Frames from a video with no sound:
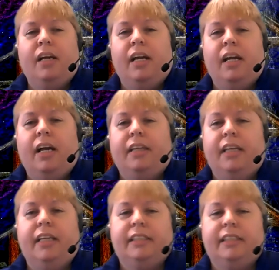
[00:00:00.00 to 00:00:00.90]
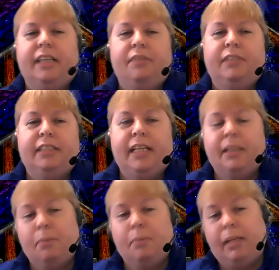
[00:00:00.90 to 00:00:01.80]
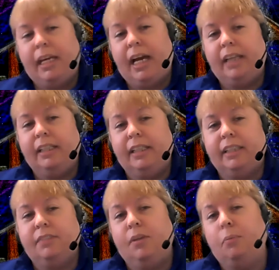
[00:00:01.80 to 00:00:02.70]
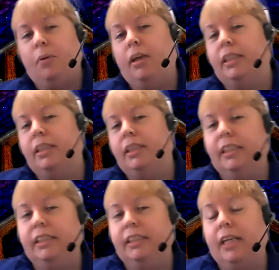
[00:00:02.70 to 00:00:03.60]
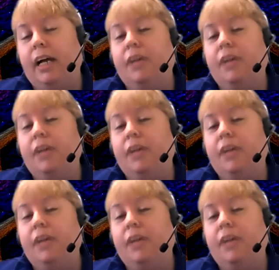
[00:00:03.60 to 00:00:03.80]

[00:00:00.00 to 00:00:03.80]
I think it's safe to say that many Catholics feel Protestants